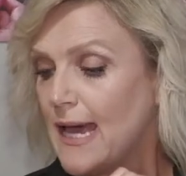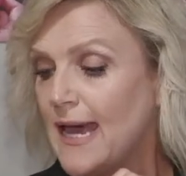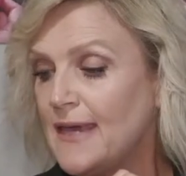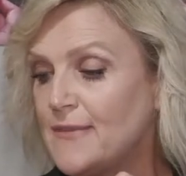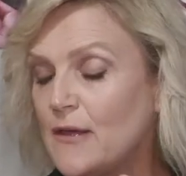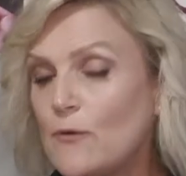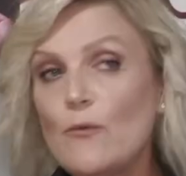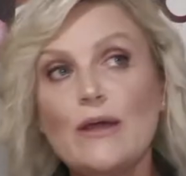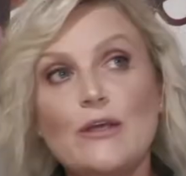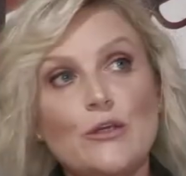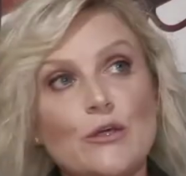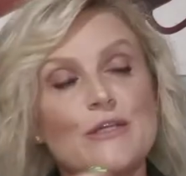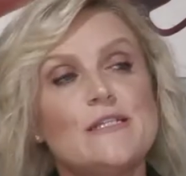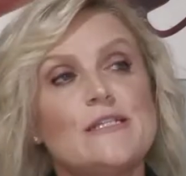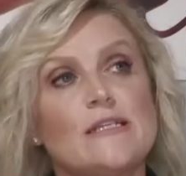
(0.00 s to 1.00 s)
And that way you
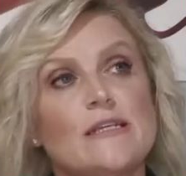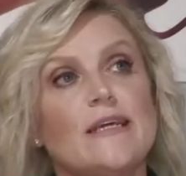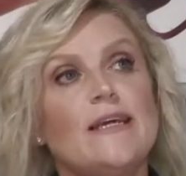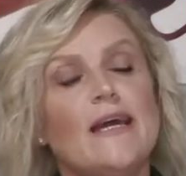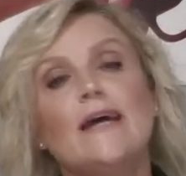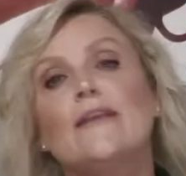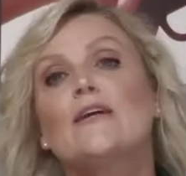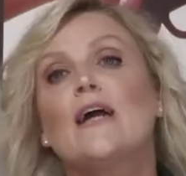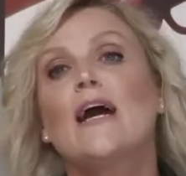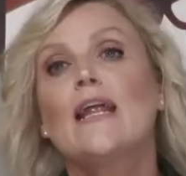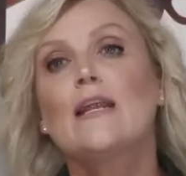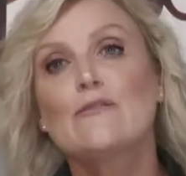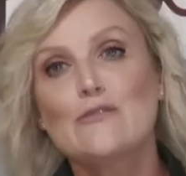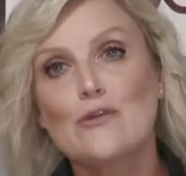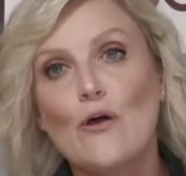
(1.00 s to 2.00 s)
can see how the
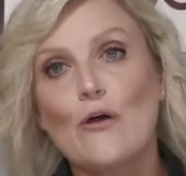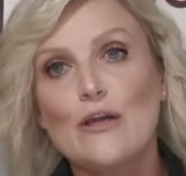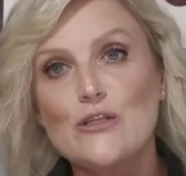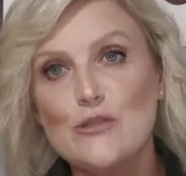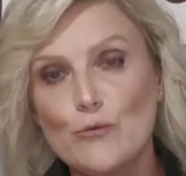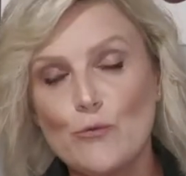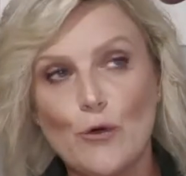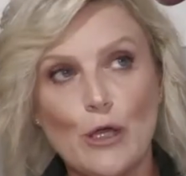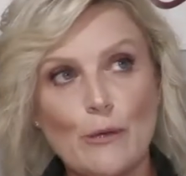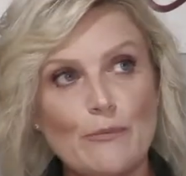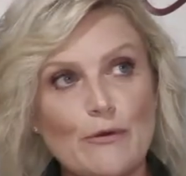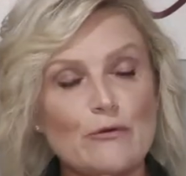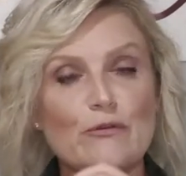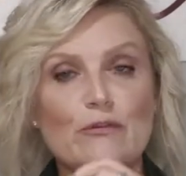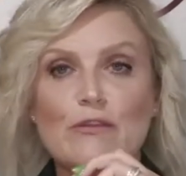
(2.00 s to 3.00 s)
colour is going to work,
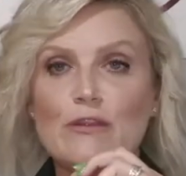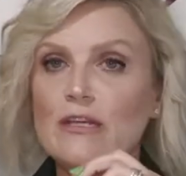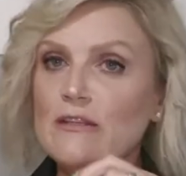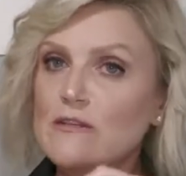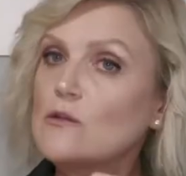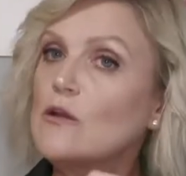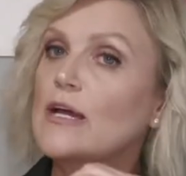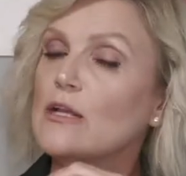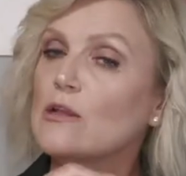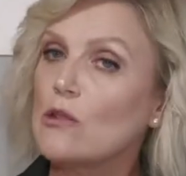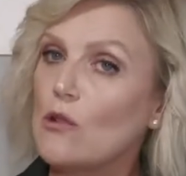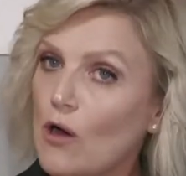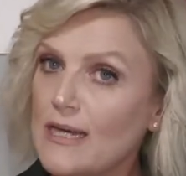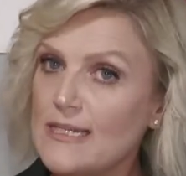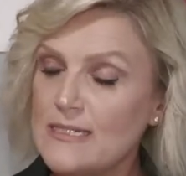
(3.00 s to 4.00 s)
because things like
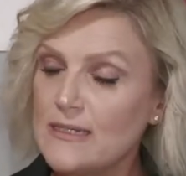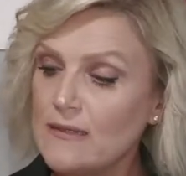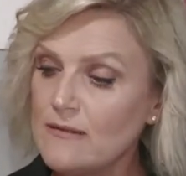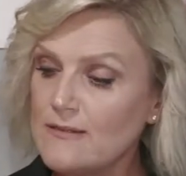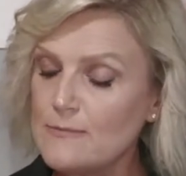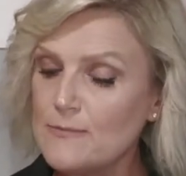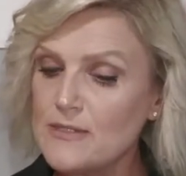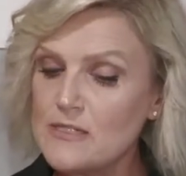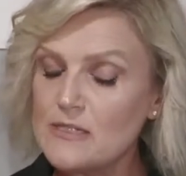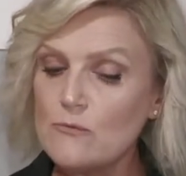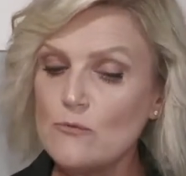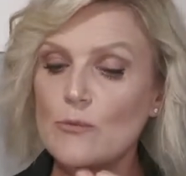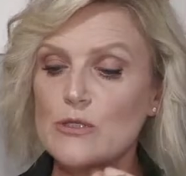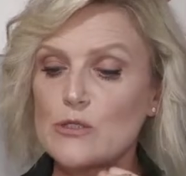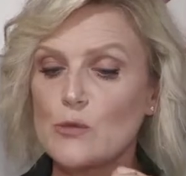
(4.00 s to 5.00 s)
lighting, especially
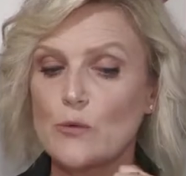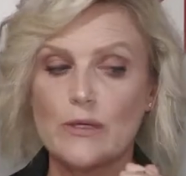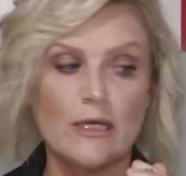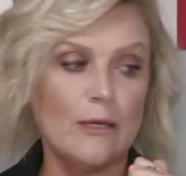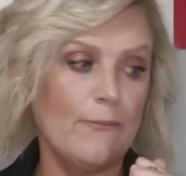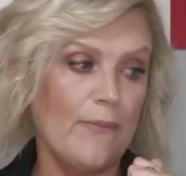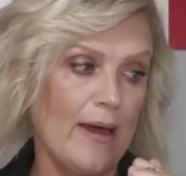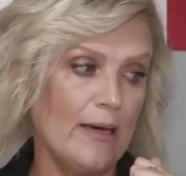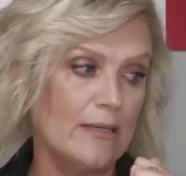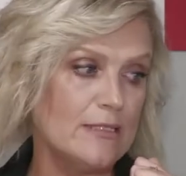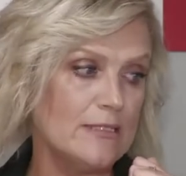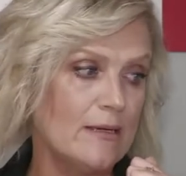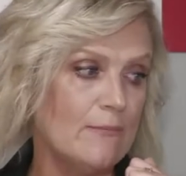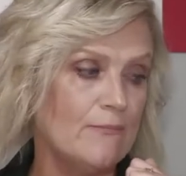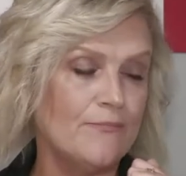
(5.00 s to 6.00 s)
when we're talking
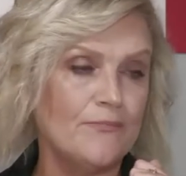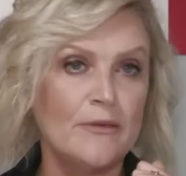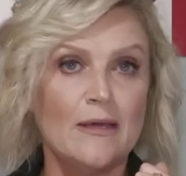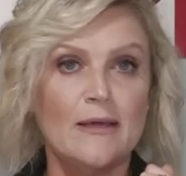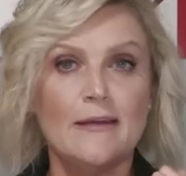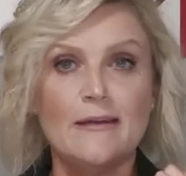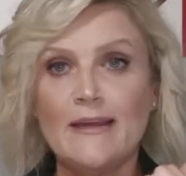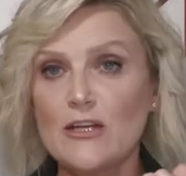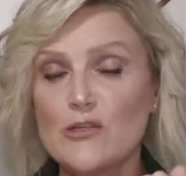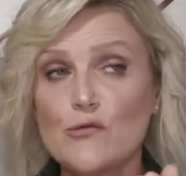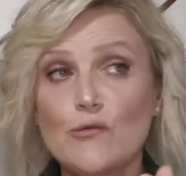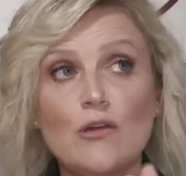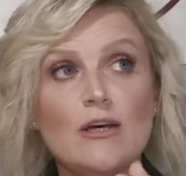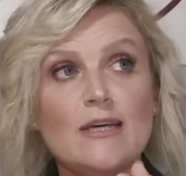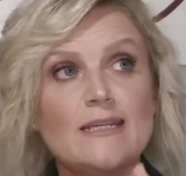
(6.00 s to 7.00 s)
about
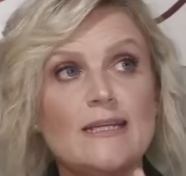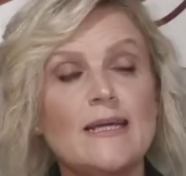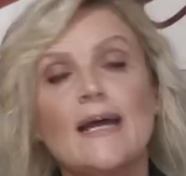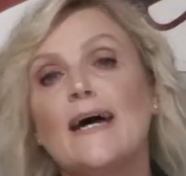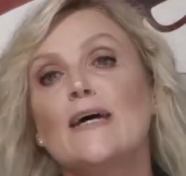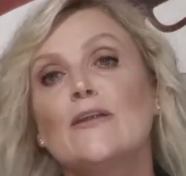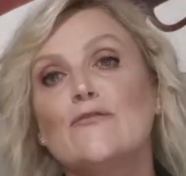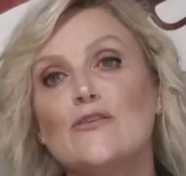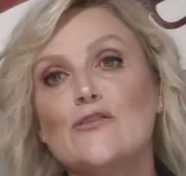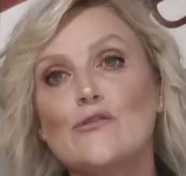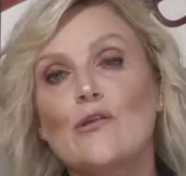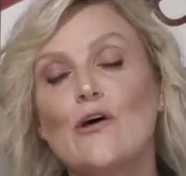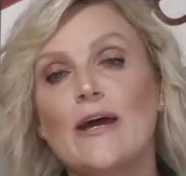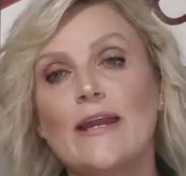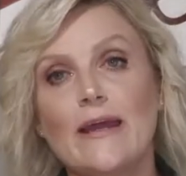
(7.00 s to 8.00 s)
natural lighting, artificial
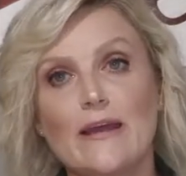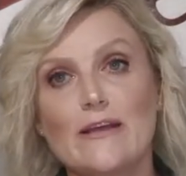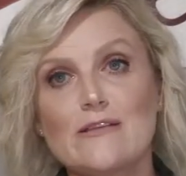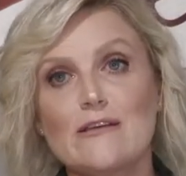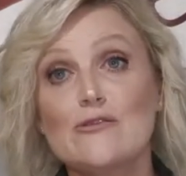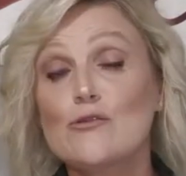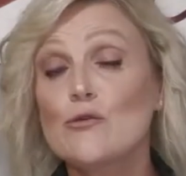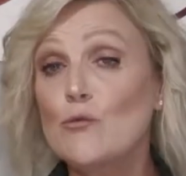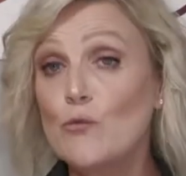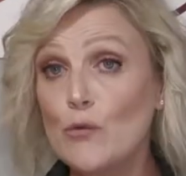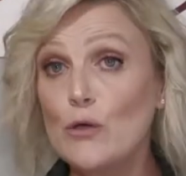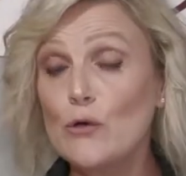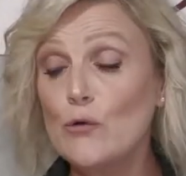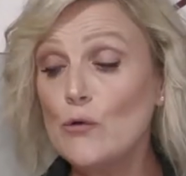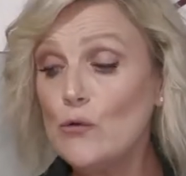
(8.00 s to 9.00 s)
lighting, etc.,
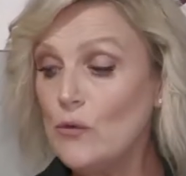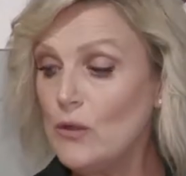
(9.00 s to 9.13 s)
will